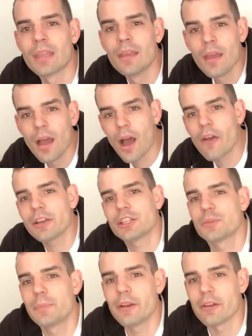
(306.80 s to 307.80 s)
Our
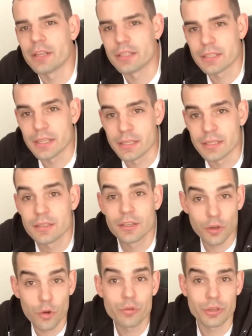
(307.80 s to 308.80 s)
experiences can
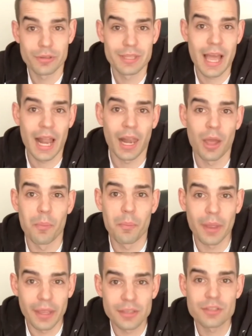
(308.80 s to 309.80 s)
also tell a
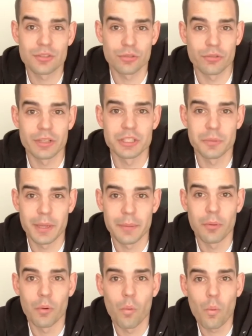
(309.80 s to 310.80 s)
big story to
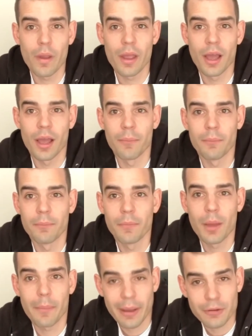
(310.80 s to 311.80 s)
people
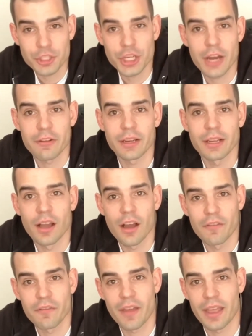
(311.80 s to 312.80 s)
about sharing our
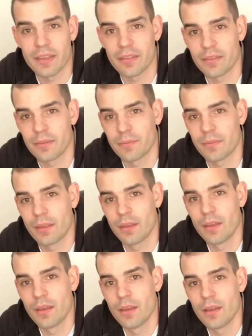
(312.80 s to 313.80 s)
faith.
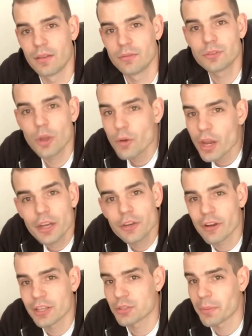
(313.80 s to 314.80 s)
Don't
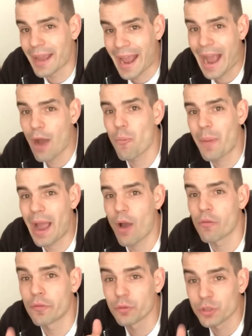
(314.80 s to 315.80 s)
underestimate how
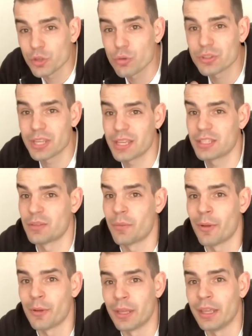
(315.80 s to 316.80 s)
powerful your
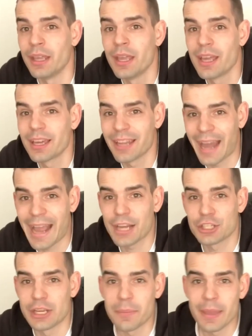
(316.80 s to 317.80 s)
testimony can
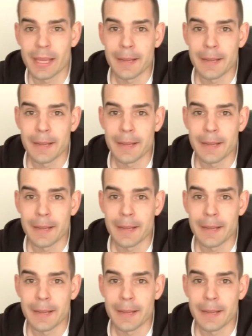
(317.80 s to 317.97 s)
actually be.